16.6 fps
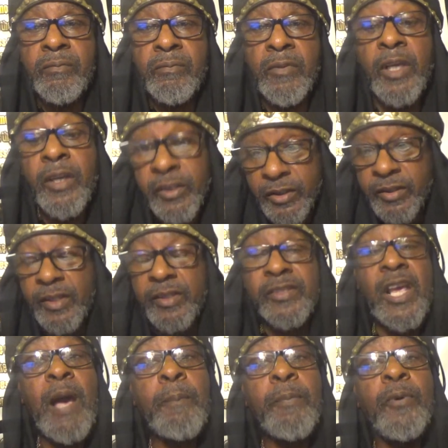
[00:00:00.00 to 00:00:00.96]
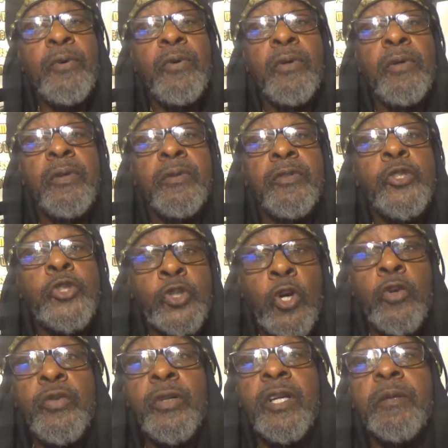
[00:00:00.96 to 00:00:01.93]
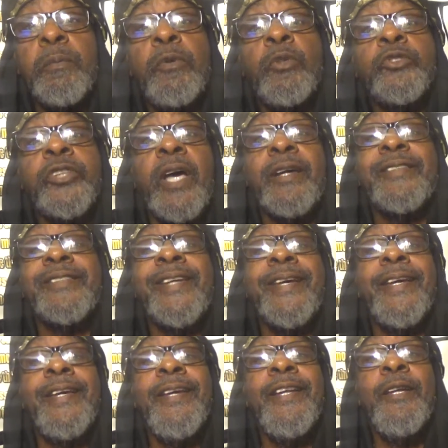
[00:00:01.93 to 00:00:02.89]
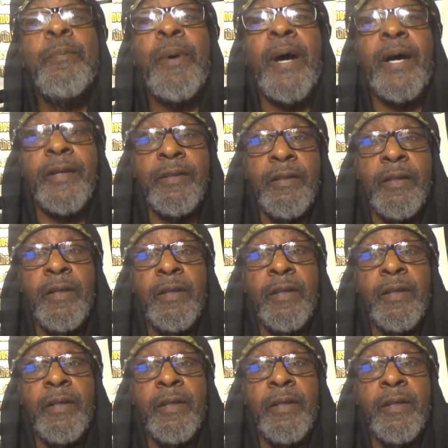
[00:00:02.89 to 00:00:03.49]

And this is an example to show you that the Most High could take anybody.